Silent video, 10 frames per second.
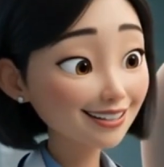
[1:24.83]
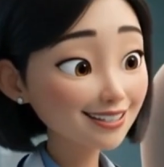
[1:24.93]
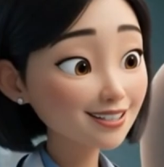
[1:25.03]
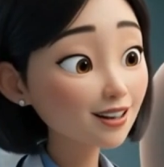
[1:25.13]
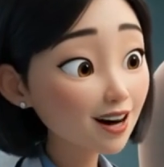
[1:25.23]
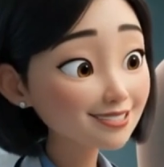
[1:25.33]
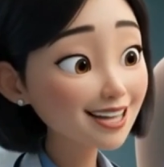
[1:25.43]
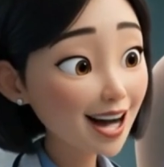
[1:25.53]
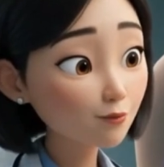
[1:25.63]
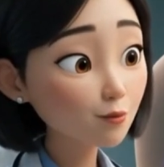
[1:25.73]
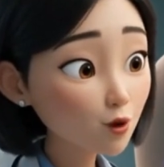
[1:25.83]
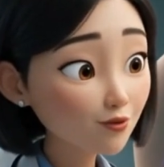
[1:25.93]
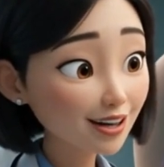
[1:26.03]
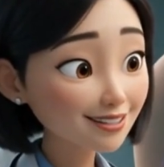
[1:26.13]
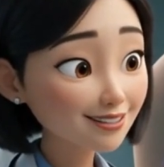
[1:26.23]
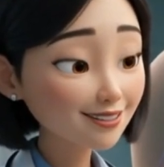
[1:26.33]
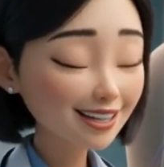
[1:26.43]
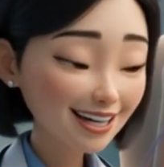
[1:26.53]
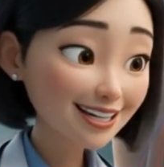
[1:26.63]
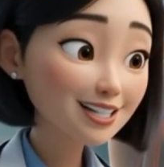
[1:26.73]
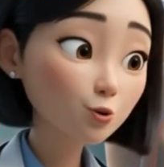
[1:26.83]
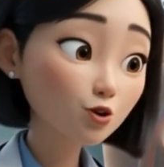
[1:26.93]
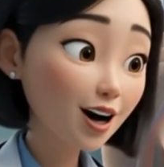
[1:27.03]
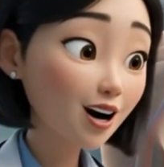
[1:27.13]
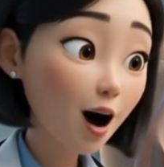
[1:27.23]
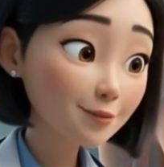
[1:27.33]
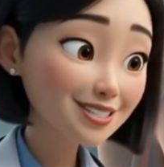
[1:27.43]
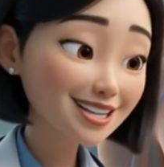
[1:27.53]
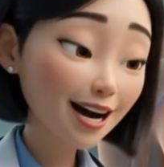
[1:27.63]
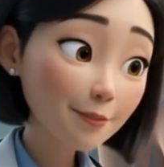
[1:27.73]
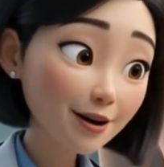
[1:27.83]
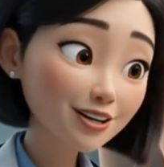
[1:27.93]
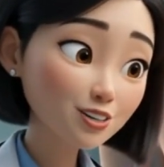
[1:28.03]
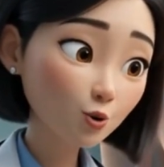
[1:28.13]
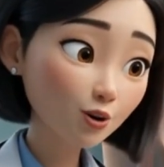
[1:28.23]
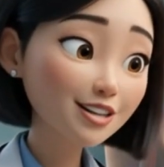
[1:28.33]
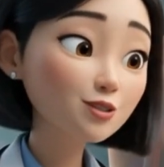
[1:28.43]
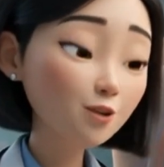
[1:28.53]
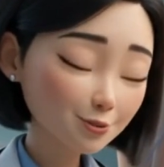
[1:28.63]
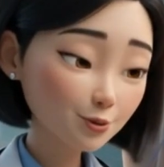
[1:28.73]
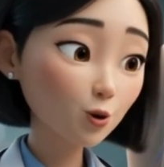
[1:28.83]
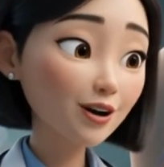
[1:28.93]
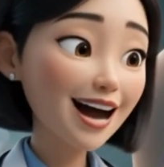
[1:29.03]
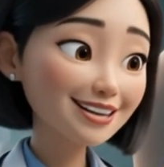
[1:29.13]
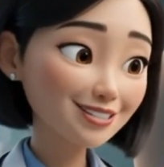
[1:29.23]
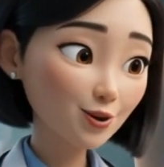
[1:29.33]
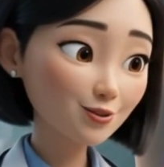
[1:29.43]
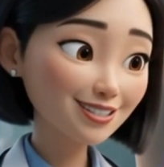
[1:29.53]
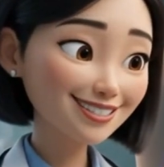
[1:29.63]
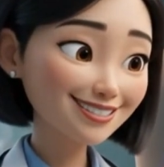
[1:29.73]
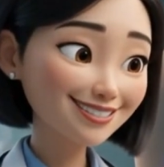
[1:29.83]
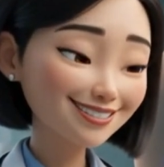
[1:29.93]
because the lungs can't remove it. The kidneys will try to compensate. The primary disorder is respiratory acidosis.